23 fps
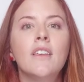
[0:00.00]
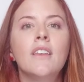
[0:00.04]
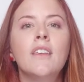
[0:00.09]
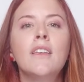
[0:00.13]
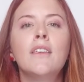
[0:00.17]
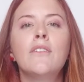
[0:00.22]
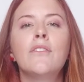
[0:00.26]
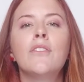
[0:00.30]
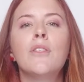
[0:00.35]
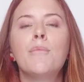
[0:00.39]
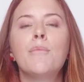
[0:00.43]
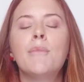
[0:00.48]

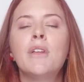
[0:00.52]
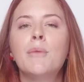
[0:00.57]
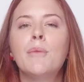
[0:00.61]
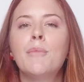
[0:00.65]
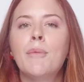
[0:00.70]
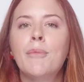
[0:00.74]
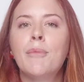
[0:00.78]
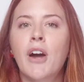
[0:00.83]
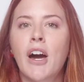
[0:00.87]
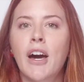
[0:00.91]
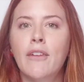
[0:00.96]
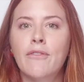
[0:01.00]
is the
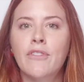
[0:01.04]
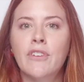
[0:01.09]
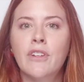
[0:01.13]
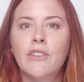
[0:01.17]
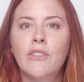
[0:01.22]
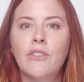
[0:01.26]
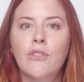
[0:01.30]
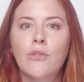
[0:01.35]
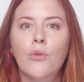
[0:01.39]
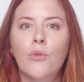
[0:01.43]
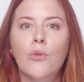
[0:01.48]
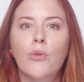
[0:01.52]
minimum
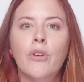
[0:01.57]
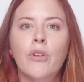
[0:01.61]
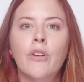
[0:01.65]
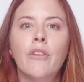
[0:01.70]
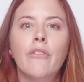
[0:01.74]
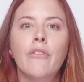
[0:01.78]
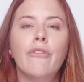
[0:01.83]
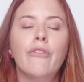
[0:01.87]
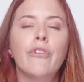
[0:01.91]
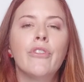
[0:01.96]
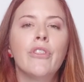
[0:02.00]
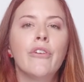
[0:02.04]
confidence score
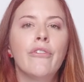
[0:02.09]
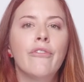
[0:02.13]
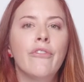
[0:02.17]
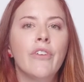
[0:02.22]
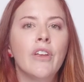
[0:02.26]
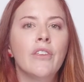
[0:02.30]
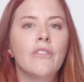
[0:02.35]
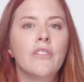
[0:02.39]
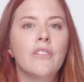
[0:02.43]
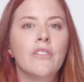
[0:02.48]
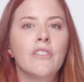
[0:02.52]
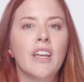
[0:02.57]
for the
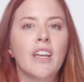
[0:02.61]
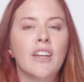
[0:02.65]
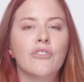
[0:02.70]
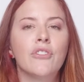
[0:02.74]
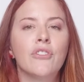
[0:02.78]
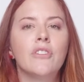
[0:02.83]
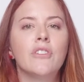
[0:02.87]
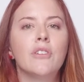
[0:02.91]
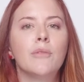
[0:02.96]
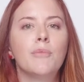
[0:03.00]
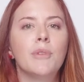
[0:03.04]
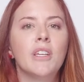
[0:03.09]
face
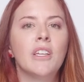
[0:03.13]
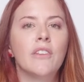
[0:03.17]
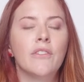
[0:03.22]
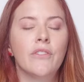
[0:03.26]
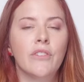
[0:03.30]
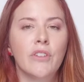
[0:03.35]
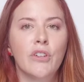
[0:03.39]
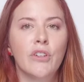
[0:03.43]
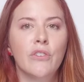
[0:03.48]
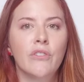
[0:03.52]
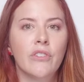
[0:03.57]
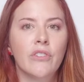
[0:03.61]
detection to be
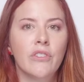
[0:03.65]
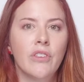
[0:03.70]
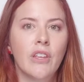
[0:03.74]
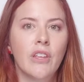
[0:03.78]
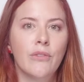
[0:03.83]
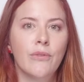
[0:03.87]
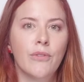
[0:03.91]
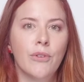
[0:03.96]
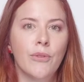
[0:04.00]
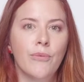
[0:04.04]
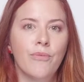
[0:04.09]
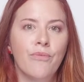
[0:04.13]
considered
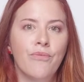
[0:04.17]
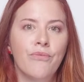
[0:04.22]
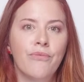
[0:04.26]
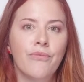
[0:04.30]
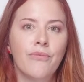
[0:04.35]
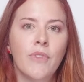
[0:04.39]
successful.